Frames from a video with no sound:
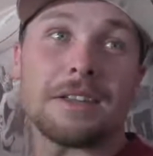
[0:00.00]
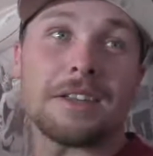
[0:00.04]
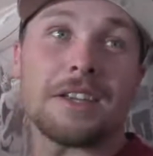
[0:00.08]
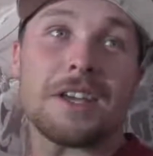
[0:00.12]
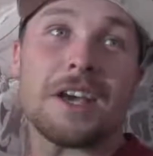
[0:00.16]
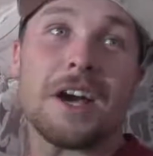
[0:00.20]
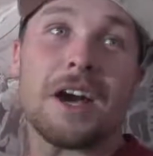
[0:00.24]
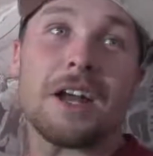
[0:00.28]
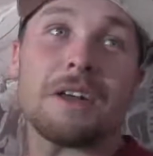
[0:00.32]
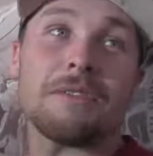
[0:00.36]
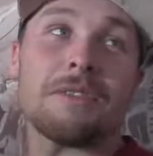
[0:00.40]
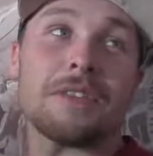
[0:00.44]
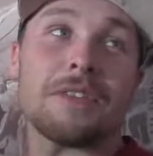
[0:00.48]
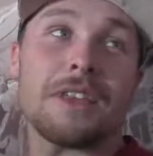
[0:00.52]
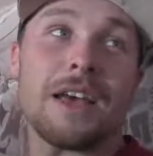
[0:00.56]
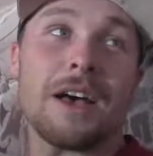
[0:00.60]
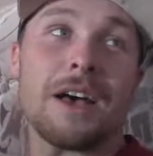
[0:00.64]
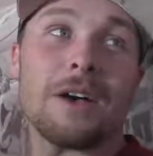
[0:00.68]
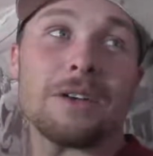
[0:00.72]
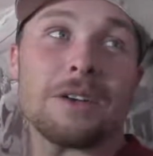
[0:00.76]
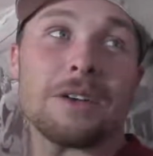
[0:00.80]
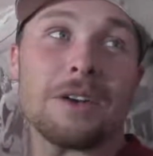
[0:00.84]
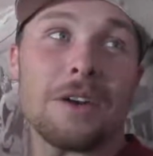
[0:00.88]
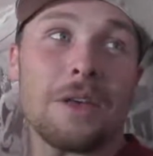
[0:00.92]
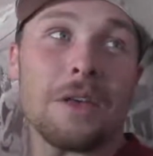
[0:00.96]
cut of
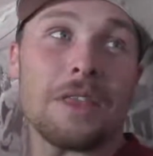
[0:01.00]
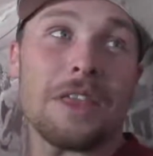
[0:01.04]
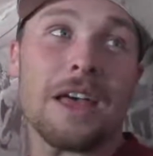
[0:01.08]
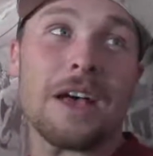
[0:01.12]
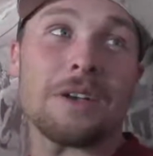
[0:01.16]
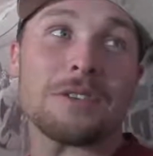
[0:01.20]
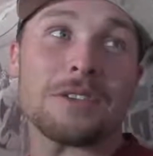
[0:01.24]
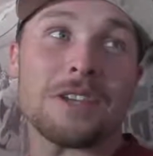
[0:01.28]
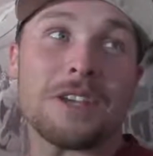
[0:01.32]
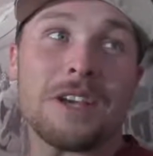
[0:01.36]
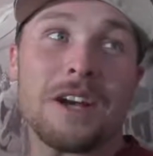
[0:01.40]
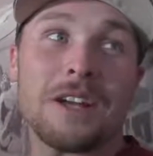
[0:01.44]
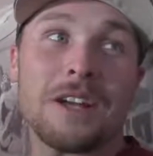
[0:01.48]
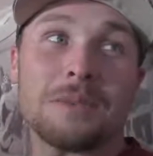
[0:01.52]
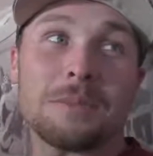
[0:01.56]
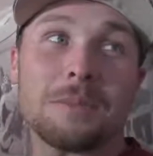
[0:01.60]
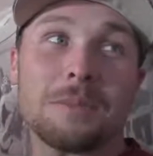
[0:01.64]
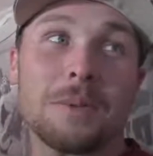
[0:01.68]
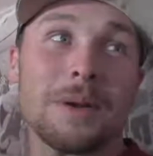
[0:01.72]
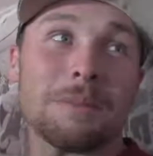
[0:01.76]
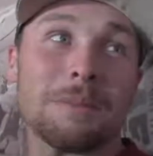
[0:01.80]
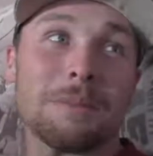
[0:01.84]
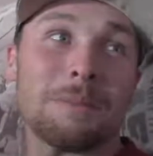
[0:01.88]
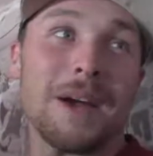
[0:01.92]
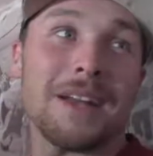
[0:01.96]
a thousand cuts
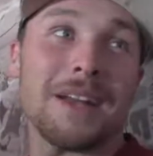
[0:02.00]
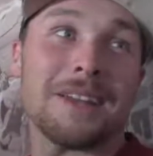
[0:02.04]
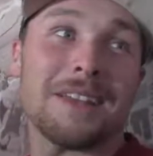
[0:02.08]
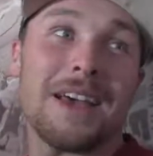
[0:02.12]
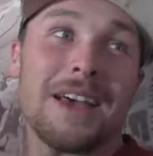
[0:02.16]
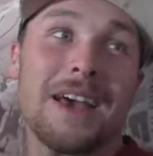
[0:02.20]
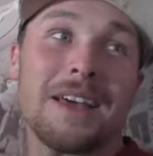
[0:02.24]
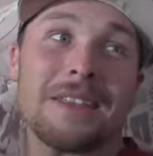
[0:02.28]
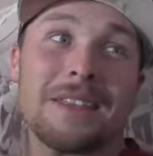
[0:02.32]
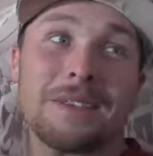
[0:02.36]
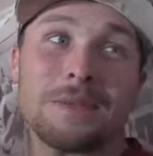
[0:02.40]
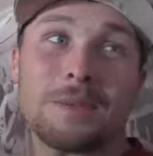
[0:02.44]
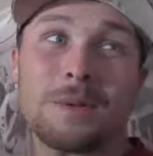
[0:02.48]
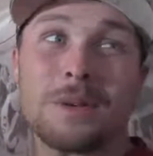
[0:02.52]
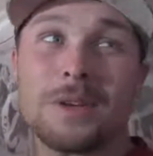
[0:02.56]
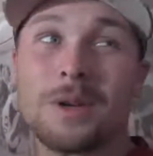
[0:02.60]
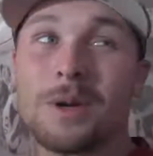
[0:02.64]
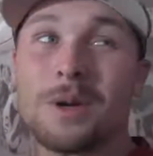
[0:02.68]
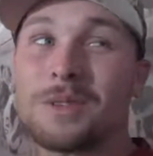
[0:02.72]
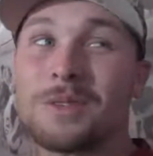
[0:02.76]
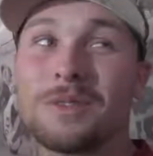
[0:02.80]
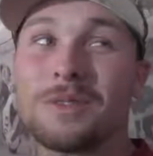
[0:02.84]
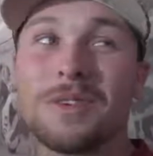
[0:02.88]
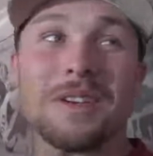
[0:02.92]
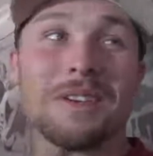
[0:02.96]
by death. That's what
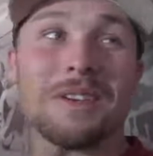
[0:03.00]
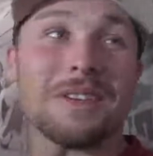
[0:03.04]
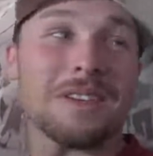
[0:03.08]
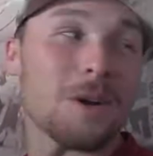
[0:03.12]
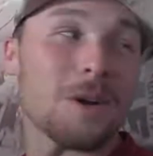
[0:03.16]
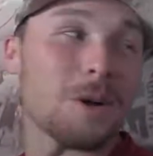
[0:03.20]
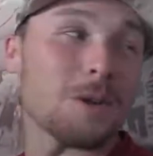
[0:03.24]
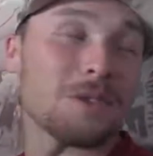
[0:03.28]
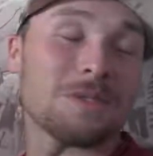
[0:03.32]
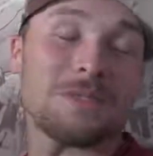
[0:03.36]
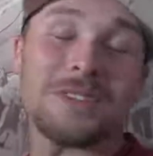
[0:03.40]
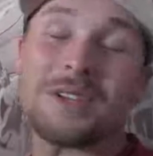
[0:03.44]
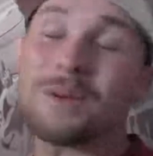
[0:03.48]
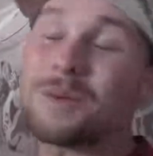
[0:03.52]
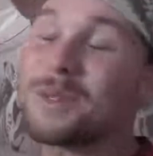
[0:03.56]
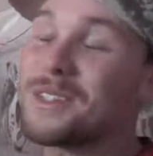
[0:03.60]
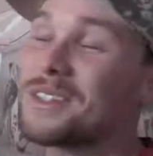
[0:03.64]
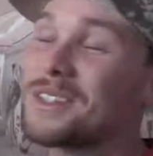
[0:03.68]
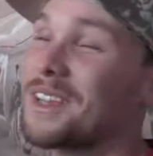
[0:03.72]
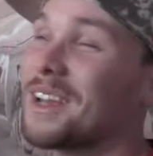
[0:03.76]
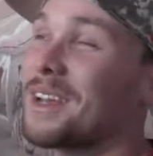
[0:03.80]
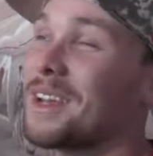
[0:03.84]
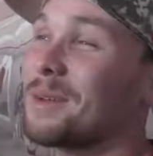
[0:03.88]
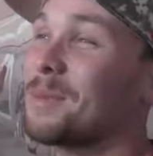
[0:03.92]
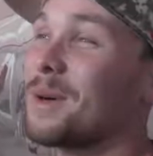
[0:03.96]
Coach V would
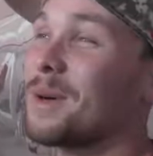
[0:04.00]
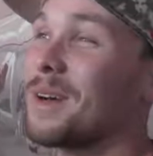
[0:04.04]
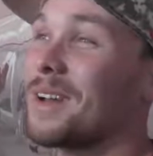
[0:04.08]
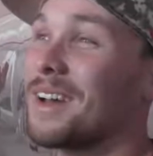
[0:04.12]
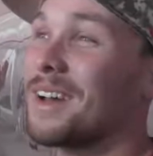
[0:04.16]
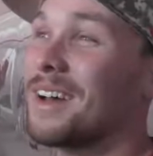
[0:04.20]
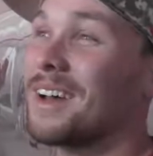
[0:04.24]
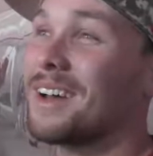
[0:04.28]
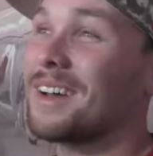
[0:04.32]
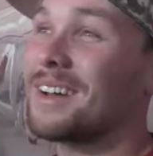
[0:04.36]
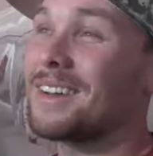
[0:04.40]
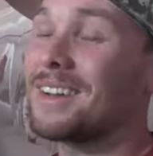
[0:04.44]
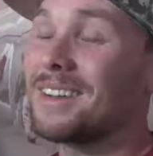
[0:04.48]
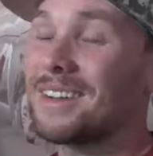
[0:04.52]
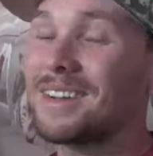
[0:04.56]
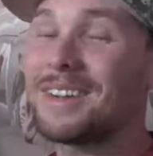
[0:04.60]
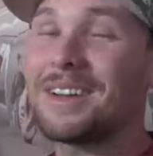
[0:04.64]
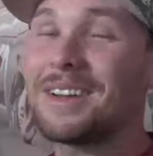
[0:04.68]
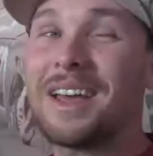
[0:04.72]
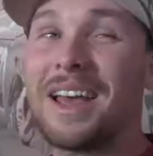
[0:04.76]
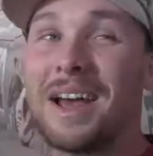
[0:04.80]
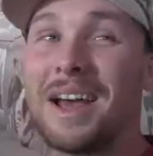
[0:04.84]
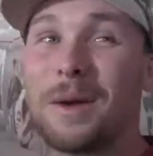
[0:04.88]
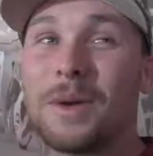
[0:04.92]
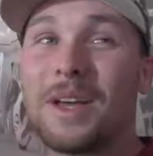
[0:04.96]
say. But,
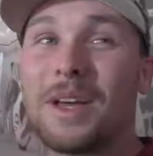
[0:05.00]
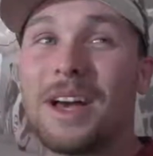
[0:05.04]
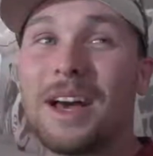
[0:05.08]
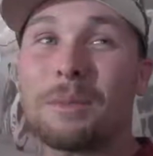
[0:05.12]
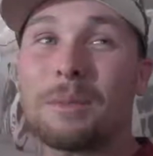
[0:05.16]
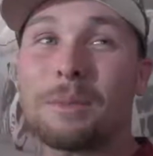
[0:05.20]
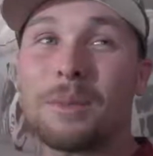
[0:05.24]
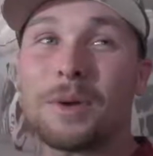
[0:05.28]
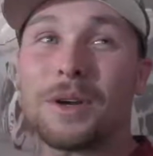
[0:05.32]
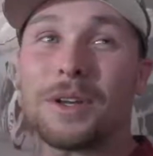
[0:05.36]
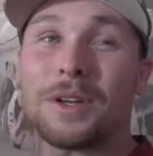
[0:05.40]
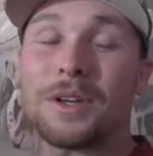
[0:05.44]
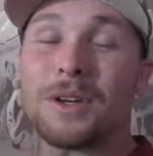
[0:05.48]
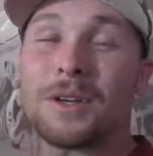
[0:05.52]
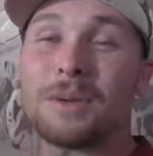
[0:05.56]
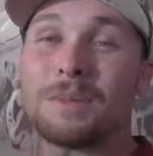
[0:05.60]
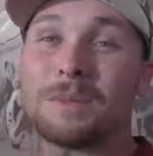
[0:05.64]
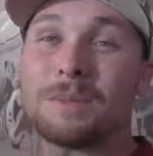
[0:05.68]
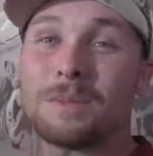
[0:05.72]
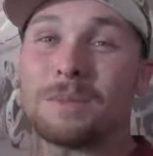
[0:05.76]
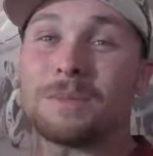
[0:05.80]
yeah, we got him pretty good.